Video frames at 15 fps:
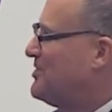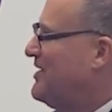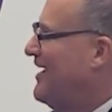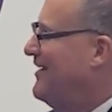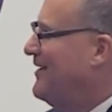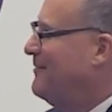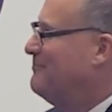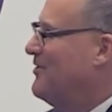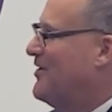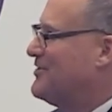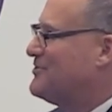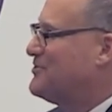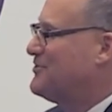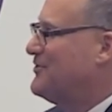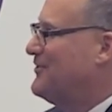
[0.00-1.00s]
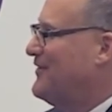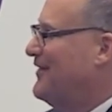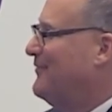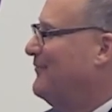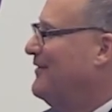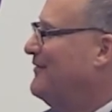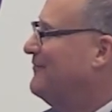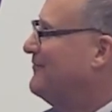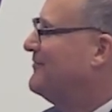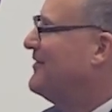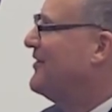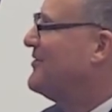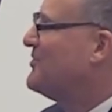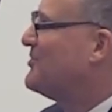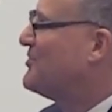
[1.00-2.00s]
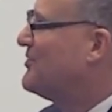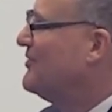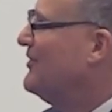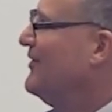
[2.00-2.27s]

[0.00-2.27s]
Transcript: set, I'm not sure that we've done as